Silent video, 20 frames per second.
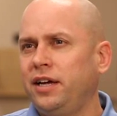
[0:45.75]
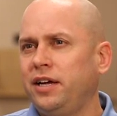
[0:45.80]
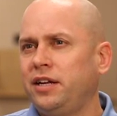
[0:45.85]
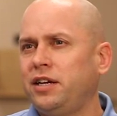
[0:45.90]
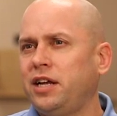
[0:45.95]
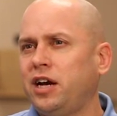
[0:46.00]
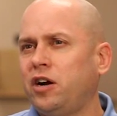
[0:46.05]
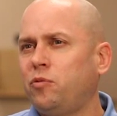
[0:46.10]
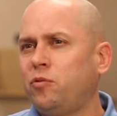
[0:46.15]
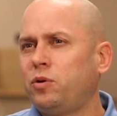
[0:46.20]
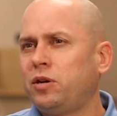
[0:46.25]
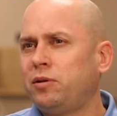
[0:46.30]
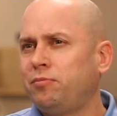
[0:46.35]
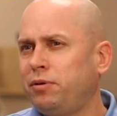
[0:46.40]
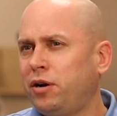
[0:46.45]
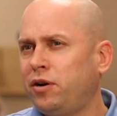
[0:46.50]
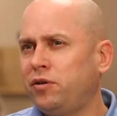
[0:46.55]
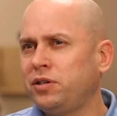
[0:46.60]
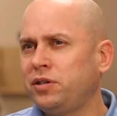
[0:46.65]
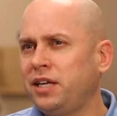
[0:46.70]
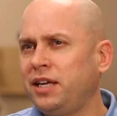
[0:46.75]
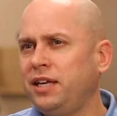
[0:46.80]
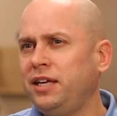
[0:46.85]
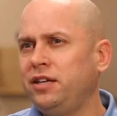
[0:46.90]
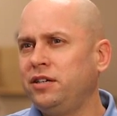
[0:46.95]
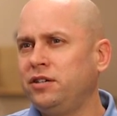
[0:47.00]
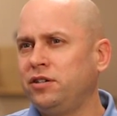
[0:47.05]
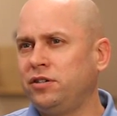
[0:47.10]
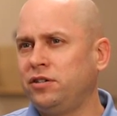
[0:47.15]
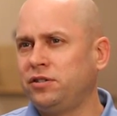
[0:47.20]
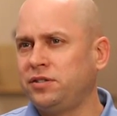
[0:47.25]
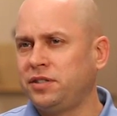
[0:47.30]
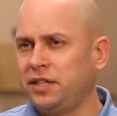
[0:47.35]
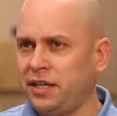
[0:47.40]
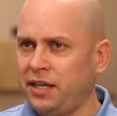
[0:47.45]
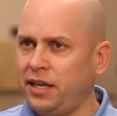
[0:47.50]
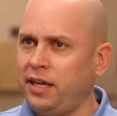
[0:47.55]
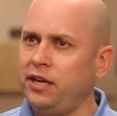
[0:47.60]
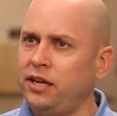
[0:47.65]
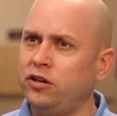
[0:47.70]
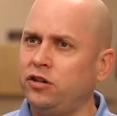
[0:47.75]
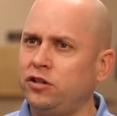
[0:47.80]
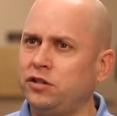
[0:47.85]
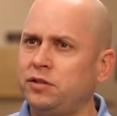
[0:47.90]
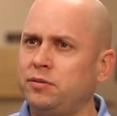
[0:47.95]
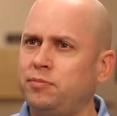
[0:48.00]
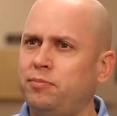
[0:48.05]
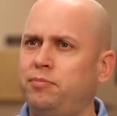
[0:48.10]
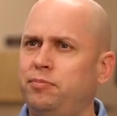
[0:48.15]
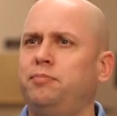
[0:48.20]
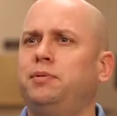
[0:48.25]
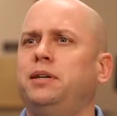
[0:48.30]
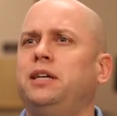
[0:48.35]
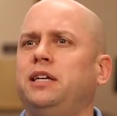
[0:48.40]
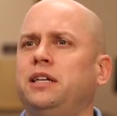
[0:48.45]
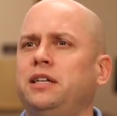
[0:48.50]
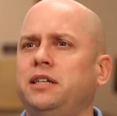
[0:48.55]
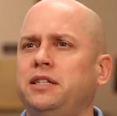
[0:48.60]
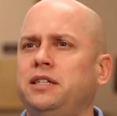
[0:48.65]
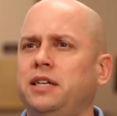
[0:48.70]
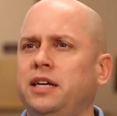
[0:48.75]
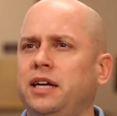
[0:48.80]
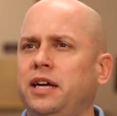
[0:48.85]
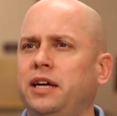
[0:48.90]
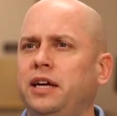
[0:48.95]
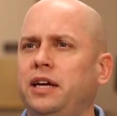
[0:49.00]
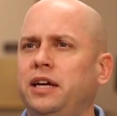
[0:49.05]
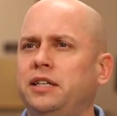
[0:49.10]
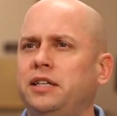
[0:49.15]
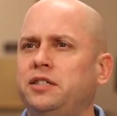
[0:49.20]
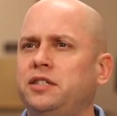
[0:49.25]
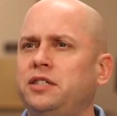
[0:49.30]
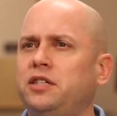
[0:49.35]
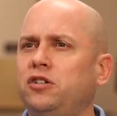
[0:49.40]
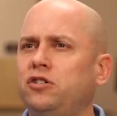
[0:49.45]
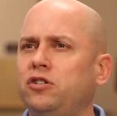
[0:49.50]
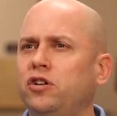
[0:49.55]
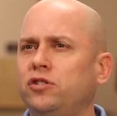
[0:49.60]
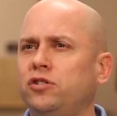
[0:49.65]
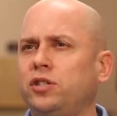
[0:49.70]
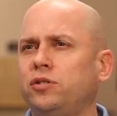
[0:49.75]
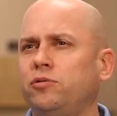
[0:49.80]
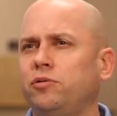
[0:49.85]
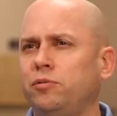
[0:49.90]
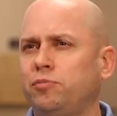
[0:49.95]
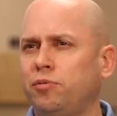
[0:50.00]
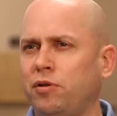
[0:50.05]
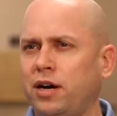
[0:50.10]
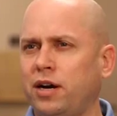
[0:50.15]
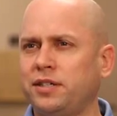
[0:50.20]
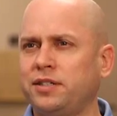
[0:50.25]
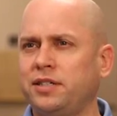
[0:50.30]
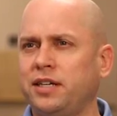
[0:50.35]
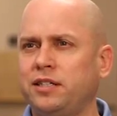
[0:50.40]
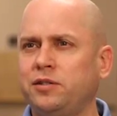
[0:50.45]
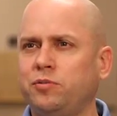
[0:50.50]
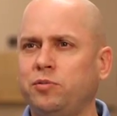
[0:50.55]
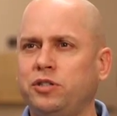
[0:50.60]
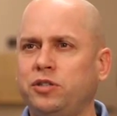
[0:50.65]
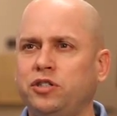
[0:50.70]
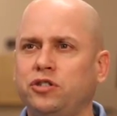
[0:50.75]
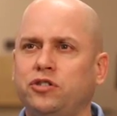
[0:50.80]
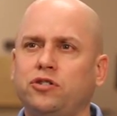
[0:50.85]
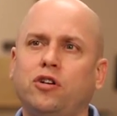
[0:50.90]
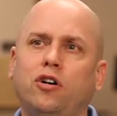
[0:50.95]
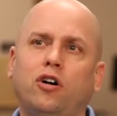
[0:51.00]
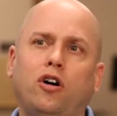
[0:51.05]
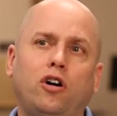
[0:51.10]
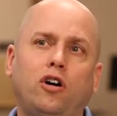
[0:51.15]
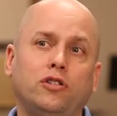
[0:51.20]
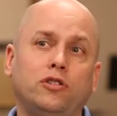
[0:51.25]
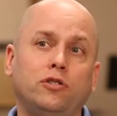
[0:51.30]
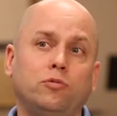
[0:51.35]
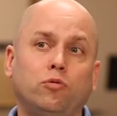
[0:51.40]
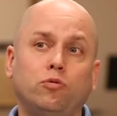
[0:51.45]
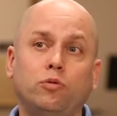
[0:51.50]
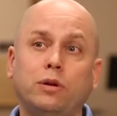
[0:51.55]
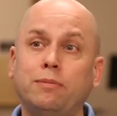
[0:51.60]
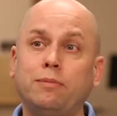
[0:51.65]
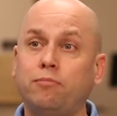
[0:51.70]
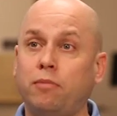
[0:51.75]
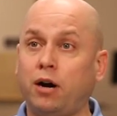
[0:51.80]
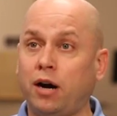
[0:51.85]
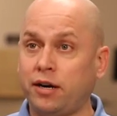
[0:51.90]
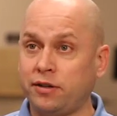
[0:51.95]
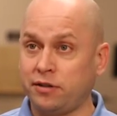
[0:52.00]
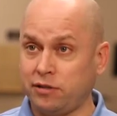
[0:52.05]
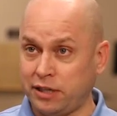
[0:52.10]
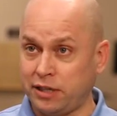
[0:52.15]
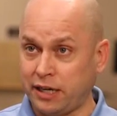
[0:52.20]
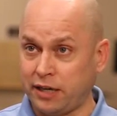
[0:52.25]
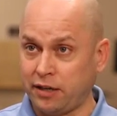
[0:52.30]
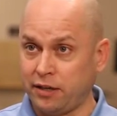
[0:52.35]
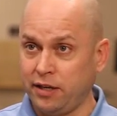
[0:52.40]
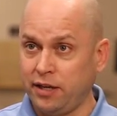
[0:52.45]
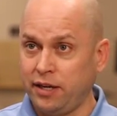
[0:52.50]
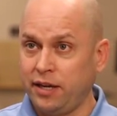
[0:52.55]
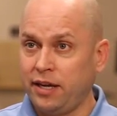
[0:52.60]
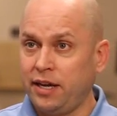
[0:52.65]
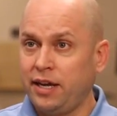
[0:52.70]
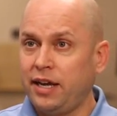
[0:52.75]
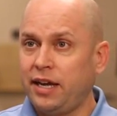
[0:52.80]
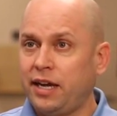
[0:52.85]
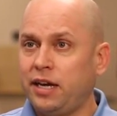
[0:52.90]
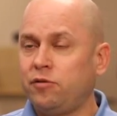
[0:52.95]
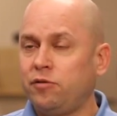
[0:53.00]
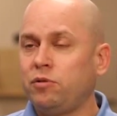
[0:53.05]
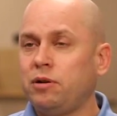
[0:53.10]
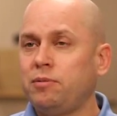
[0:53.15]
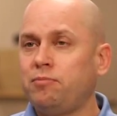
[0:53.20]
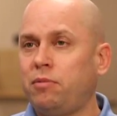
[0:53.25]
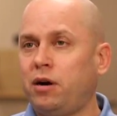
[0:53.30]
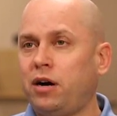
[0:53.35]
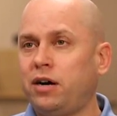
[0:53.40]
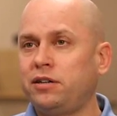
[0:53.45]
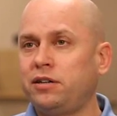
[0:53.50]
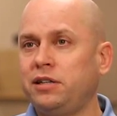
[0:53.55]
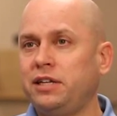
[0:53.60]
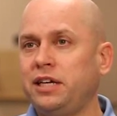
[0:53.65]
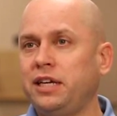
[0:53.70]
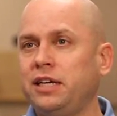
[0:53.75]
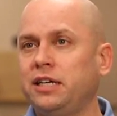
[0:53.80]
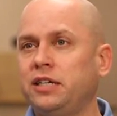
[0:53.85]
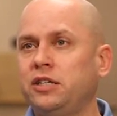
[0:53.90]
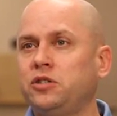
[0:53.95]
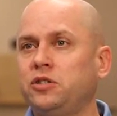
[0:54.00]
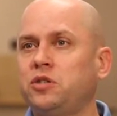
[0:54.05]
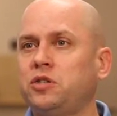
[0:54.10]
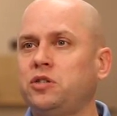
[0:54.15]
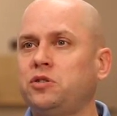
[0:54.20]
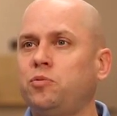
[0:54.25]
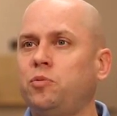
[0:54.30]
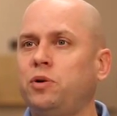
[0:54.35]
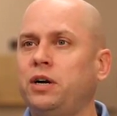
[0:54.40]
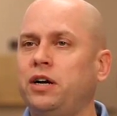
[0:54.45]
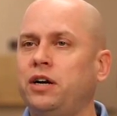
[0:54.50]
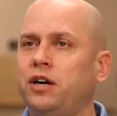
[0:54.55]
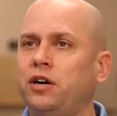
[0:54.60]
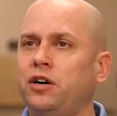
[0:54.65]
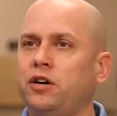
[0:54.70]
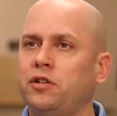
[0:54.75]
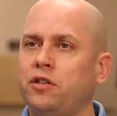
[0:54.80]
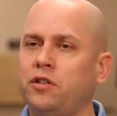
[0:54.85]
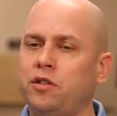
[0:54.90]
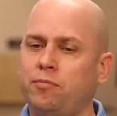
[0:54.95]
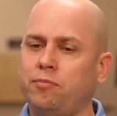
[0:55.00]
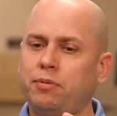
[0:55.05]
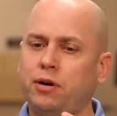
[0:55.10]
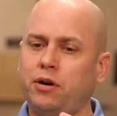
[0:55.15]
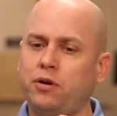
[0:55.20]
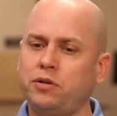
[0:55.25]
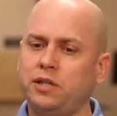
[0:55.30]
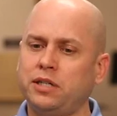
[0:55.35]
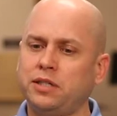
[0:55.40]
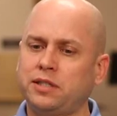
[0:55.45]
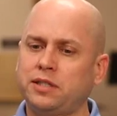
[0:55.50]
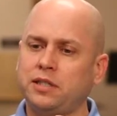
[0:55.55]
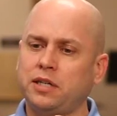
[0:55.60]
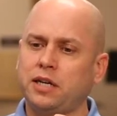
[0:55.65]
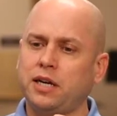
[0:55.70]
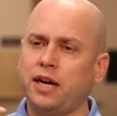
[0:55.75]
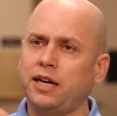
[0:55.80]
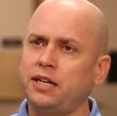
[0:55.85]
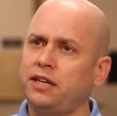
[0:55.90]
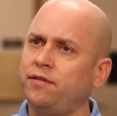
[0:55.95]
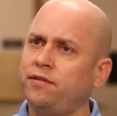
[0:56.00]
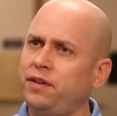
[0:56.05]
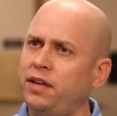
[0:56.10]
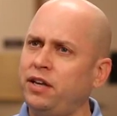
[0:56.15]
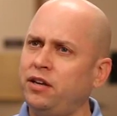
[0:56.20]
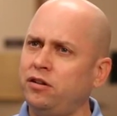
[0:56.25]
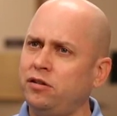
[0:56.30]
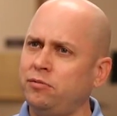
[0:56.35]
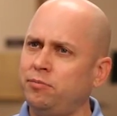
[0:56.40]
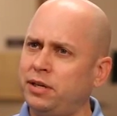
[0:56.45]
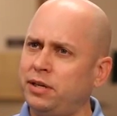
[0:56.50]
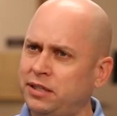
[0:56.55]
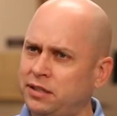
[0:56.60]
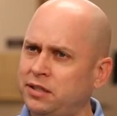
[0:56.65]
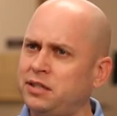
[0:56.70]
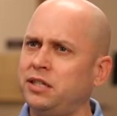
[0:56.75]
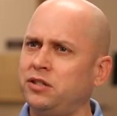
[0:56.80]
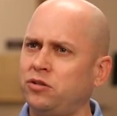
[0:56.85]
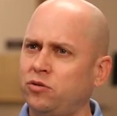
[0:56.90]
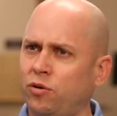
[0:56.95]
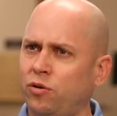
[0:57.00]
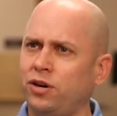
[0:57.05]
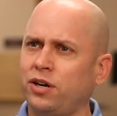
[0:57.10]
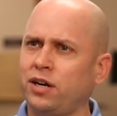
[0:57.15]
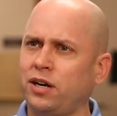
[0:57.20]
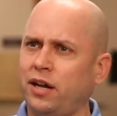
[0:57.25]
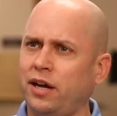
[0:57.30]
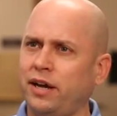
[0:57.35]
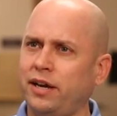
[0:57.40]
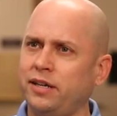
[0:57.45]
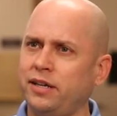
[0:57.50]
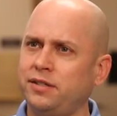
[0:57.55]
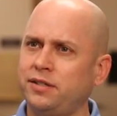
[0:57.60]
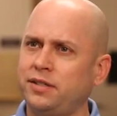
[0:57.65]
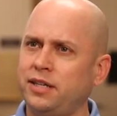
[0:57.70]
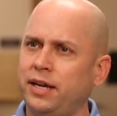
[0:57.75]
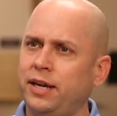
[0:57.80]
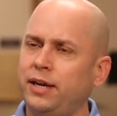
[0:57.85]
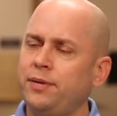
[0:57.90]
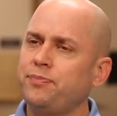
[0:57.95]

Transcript: Now, when a bone heals, it heals, but it still goes through a process which is called remodeling. And remodeling is where the bone is kind of healed, but it's disorganized.